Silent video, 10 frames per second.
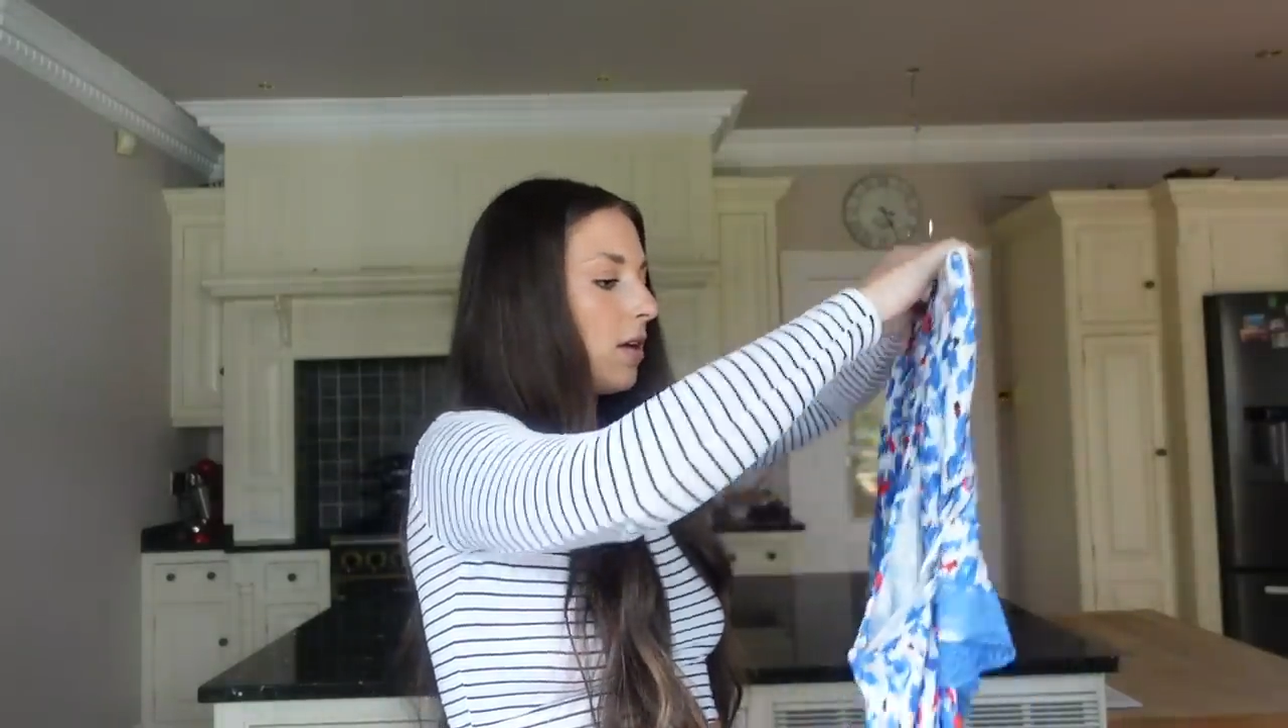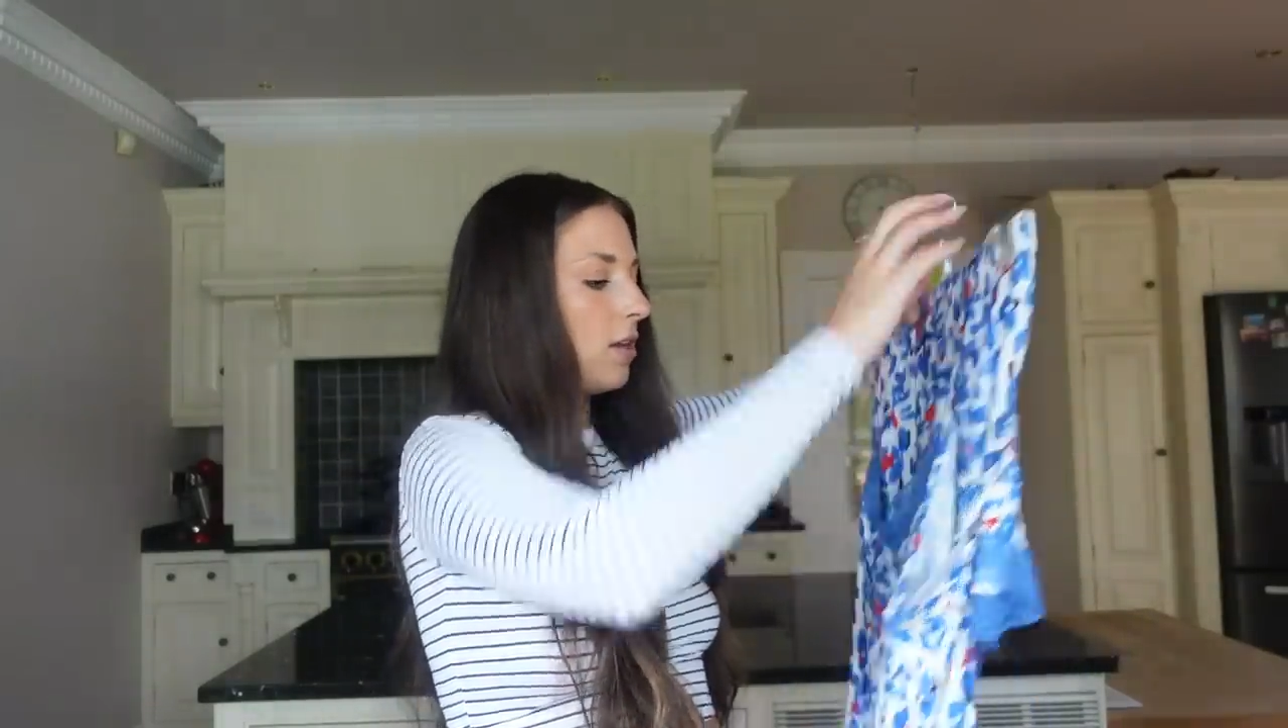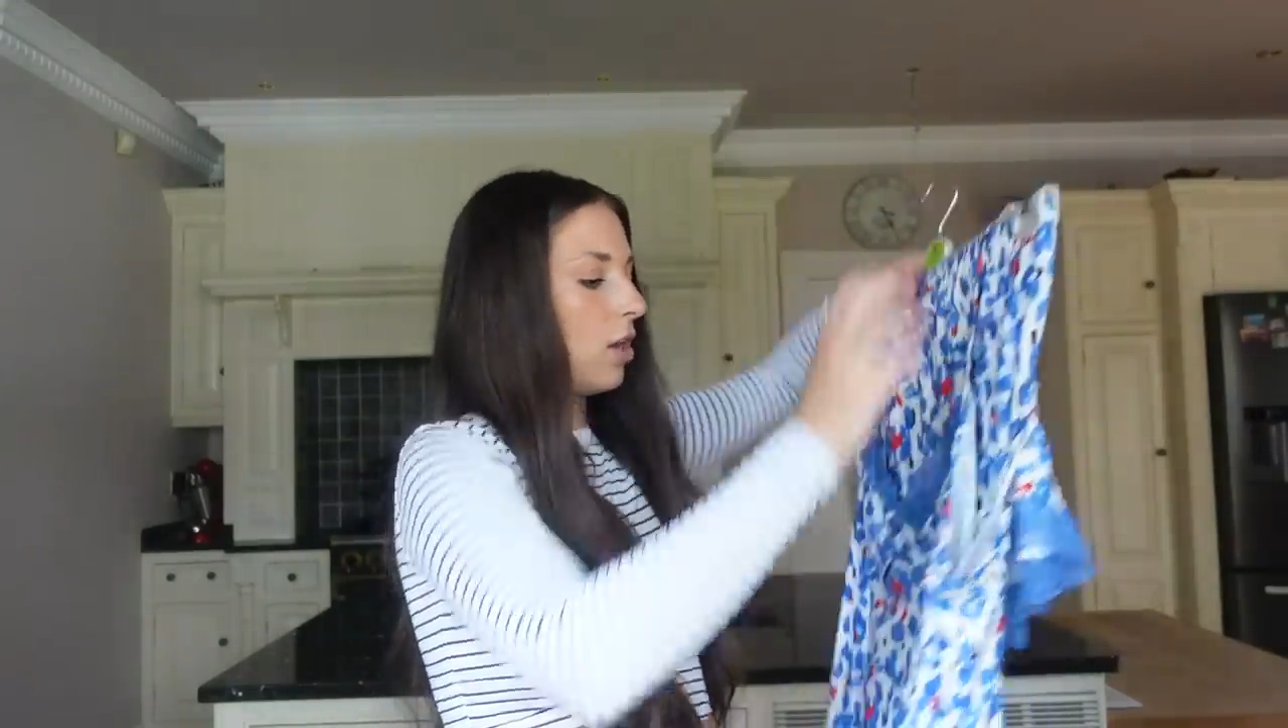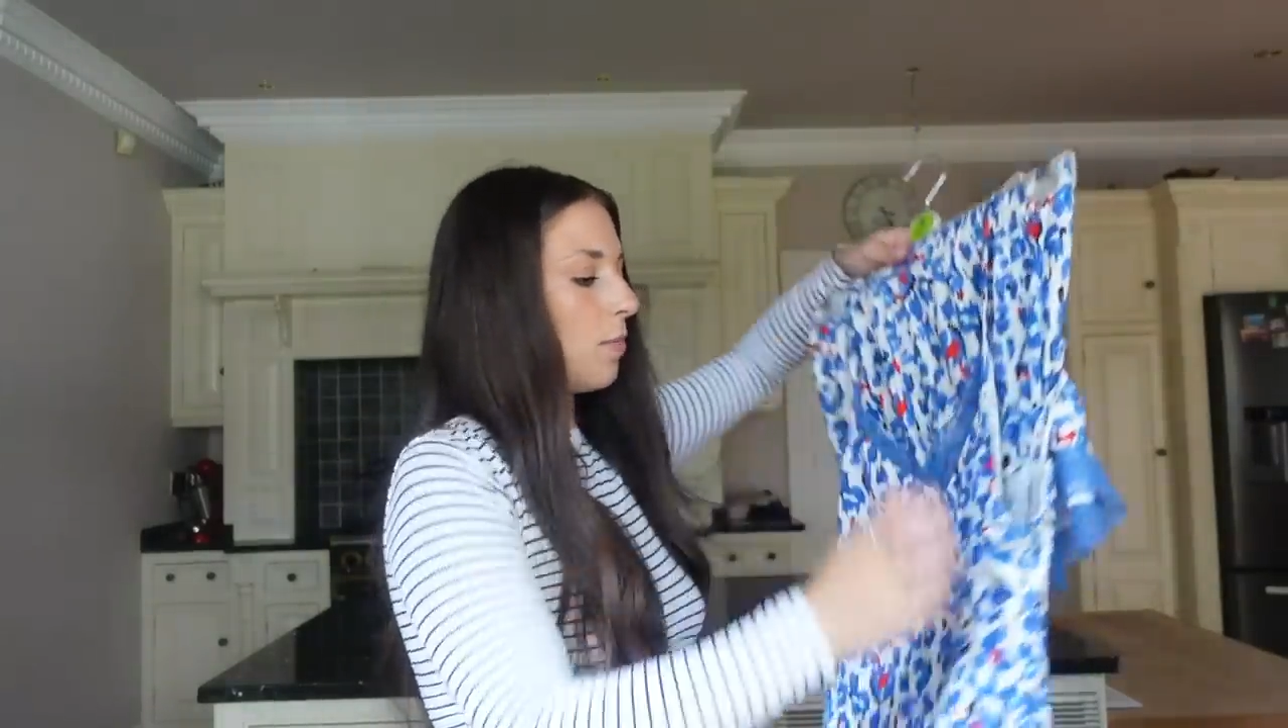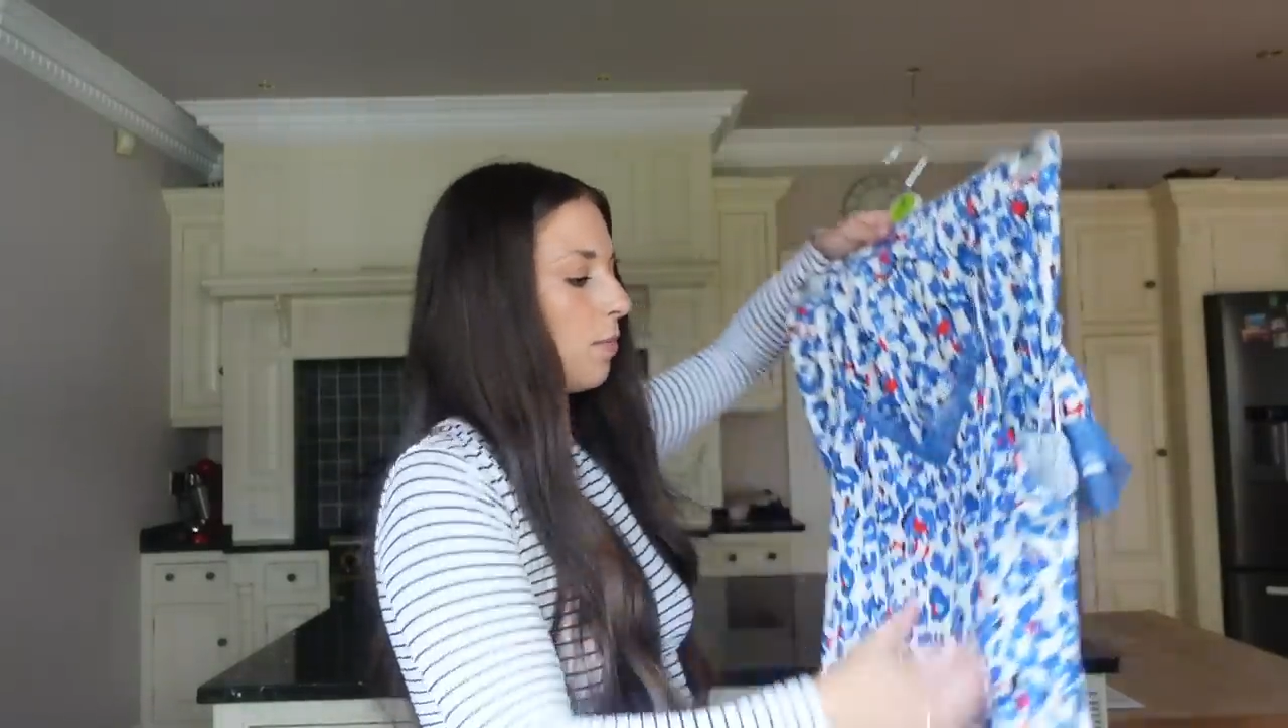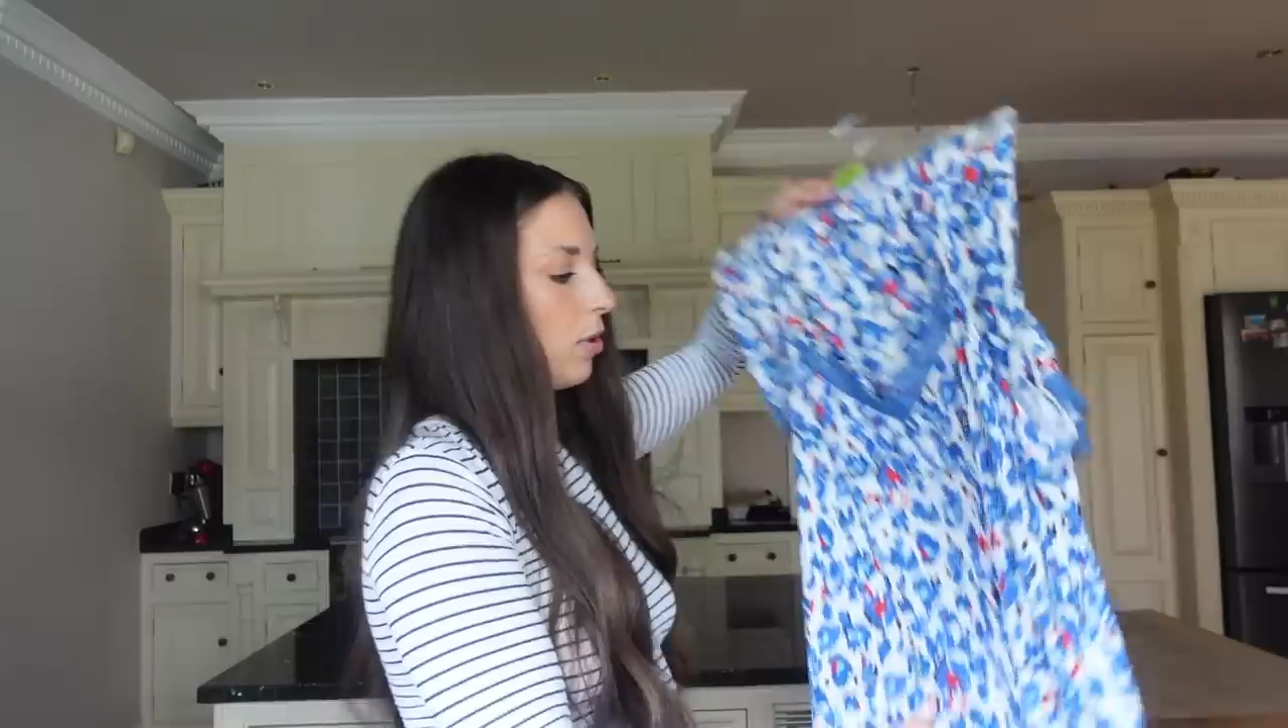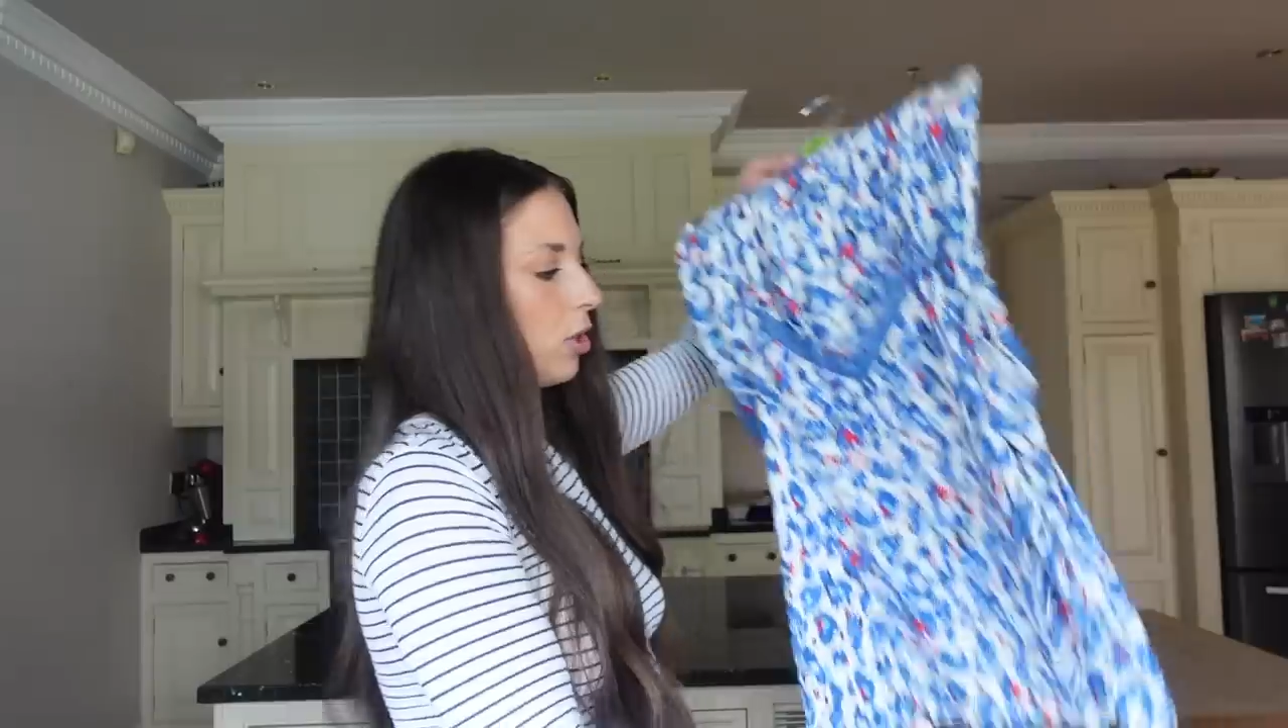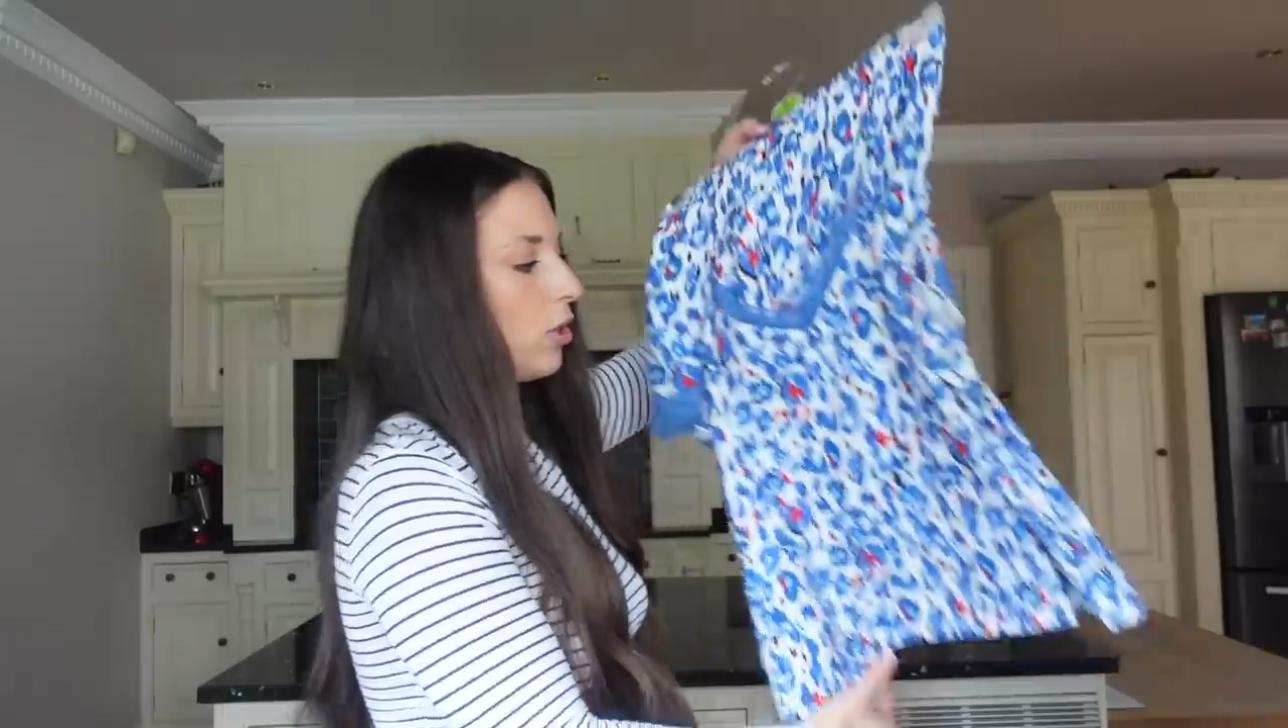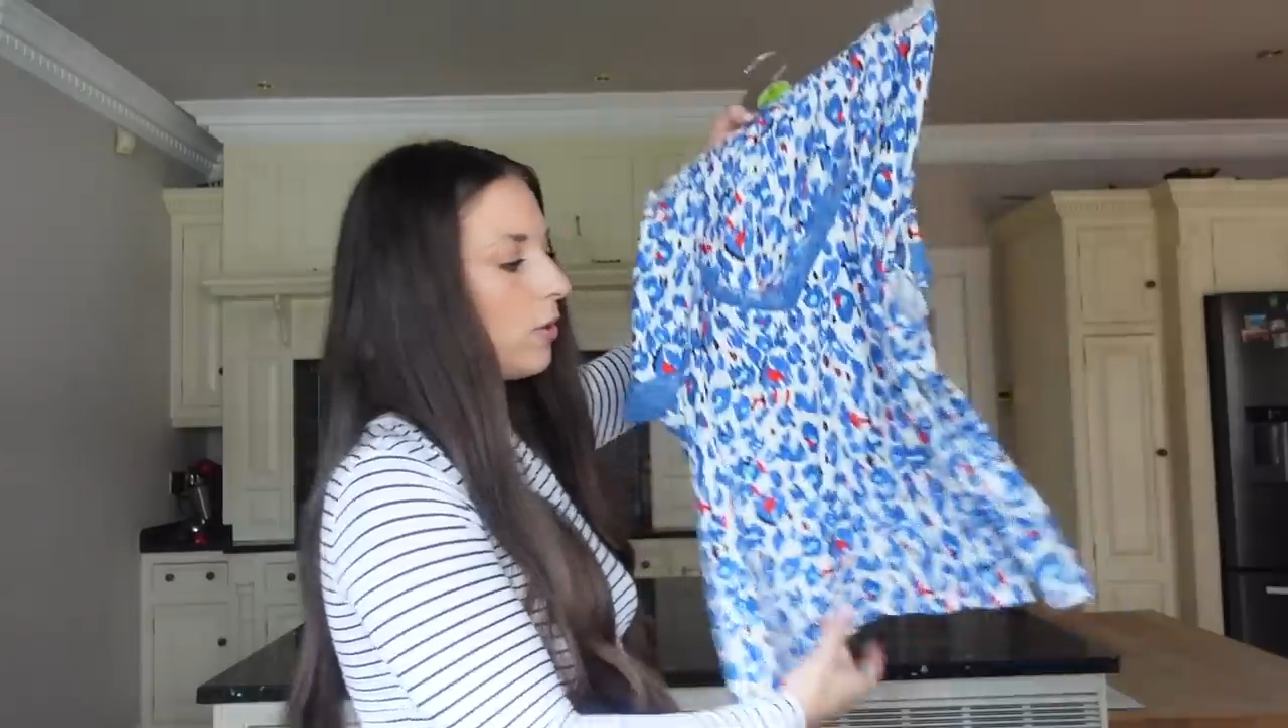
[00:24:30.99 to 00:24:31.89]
like blue,